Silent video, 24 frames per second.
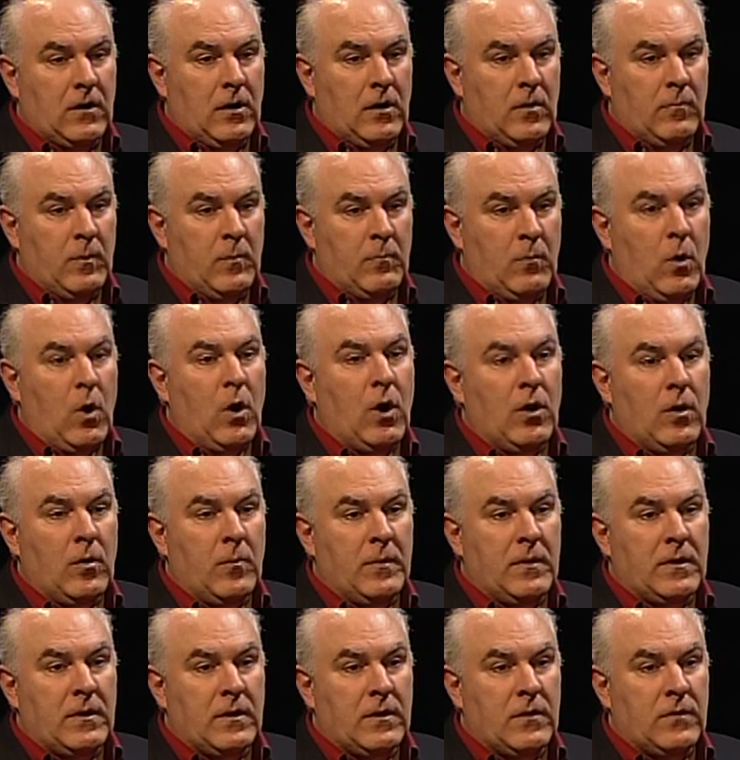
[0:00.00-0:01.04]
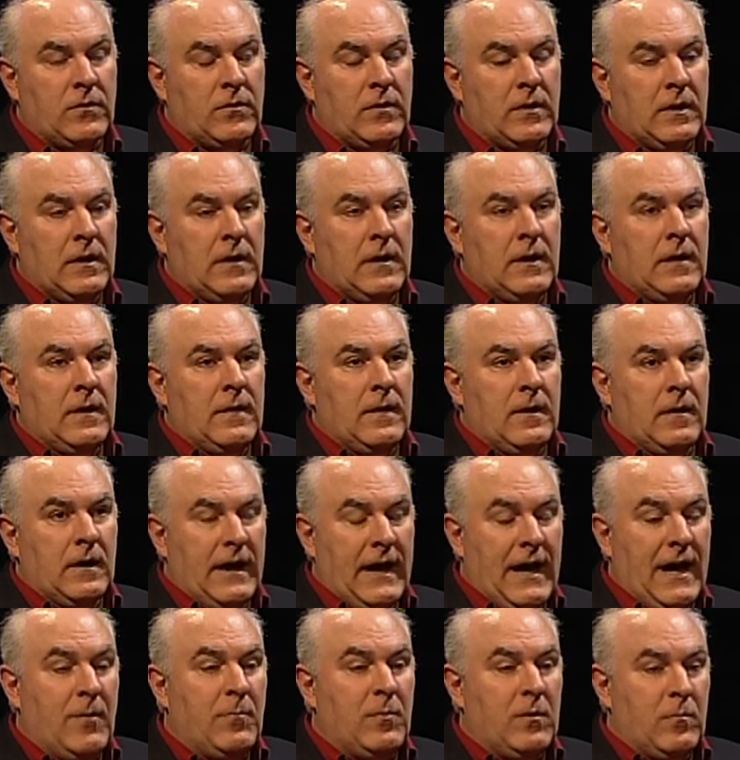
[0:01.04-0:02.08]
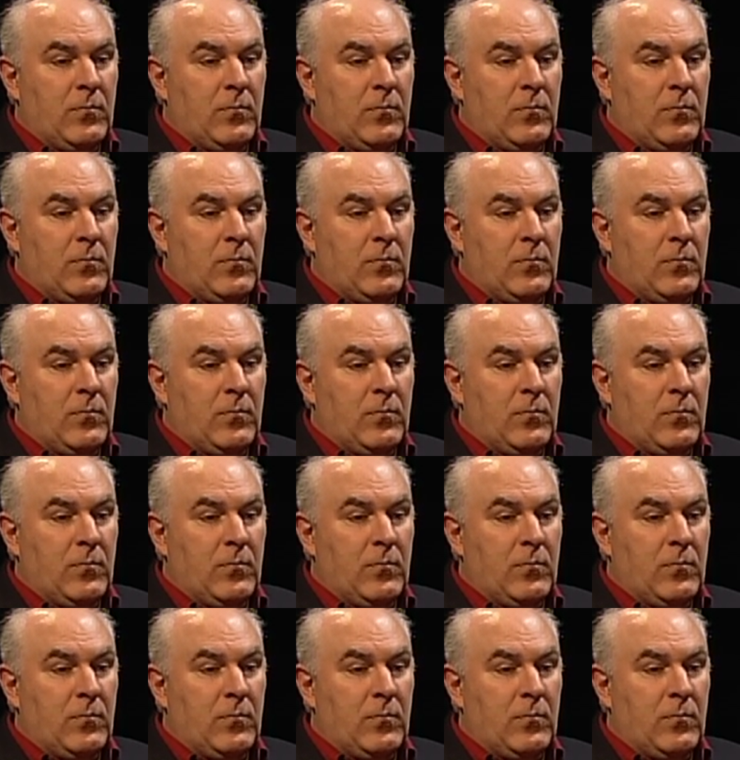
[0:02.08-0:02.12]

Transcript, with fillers: called memorial because there had